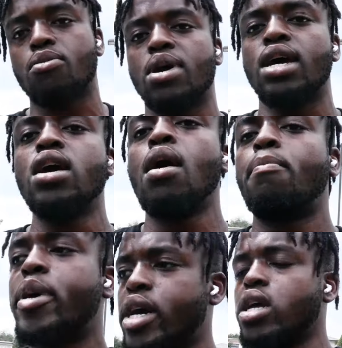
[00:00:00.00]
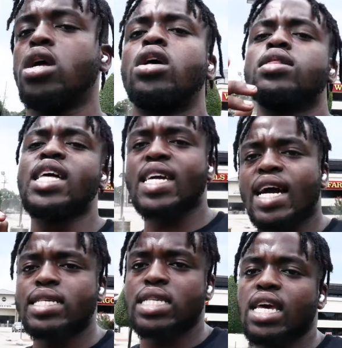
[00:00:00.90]
man. But like
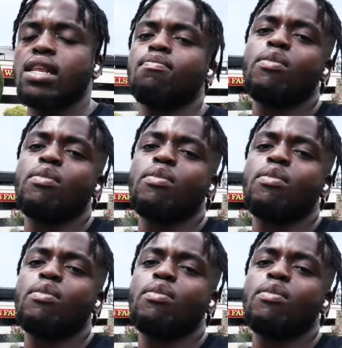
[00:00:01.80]
I said,